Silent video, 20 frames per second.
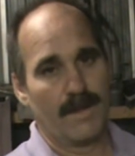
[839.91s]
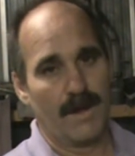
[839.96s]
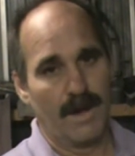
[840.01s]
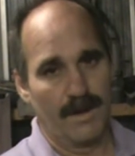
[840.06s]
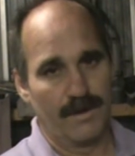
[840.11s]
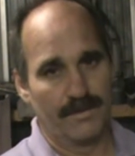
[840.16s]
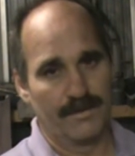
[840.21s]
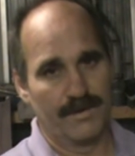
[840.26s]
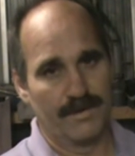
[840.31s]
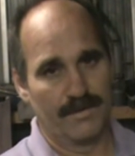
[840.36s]

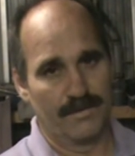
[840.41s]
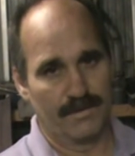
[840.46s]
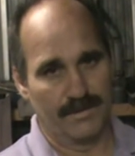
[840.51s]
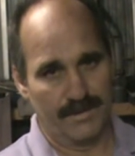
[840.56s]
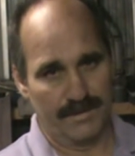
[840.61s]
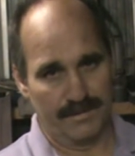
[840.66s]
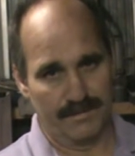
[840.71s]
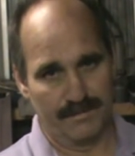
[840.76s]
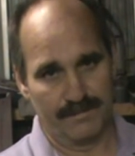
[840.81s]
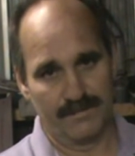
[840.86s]
don't know where
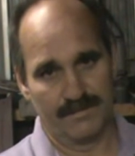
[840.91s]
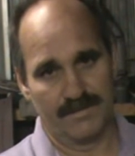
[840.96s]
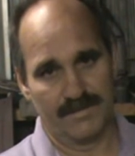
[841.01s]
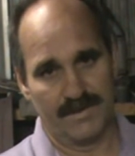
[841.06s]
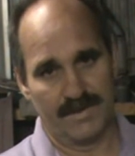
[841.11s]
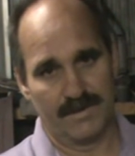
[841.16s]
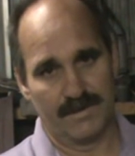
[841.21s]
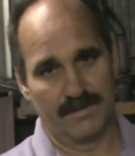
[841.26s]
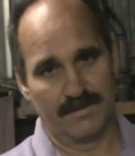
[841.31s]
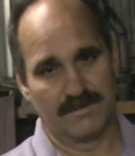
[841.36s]
the,
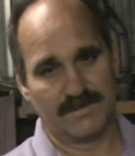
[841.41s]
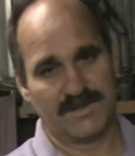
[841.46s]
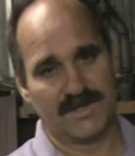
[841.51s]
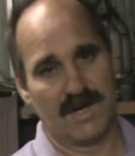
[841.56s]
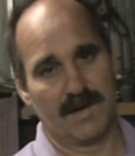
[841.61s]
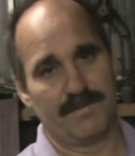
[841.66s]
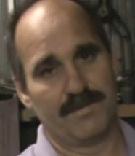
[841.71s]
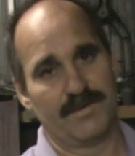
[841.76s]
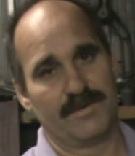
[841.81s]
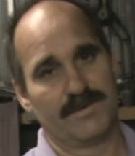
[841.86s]
you know,
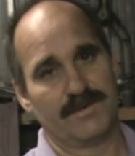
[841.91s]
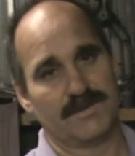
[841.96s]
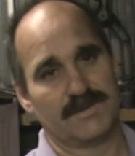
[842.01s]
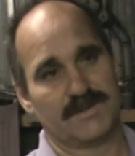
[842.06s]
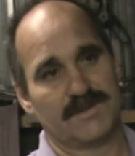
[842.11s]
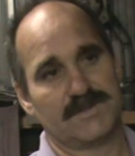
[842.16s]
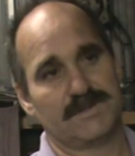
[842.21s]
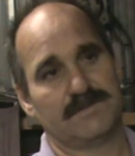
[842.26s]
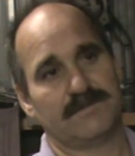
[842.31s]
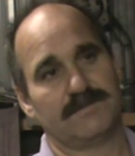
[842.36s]
shop
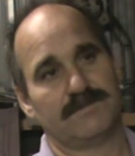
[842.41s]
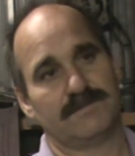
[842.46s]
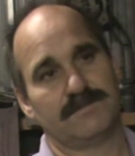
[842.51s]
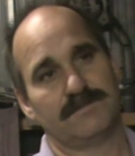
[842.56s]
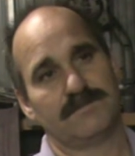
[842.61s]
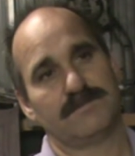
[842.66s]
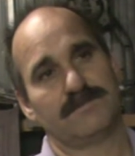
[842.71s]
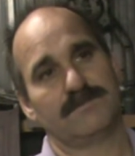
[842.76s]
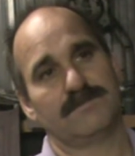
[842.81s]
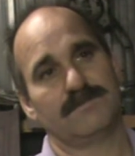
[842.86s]
owners
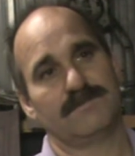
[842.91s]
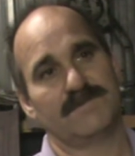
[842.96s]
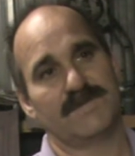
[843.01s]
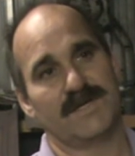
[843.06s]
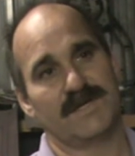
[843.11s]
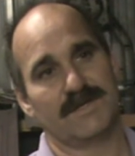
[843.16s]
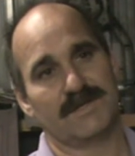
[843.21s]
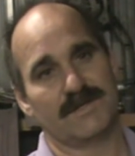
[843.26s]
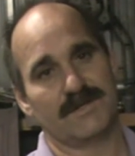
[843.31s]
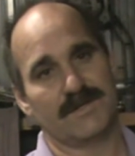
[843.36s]

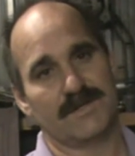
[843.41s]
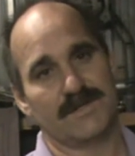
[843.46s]
think that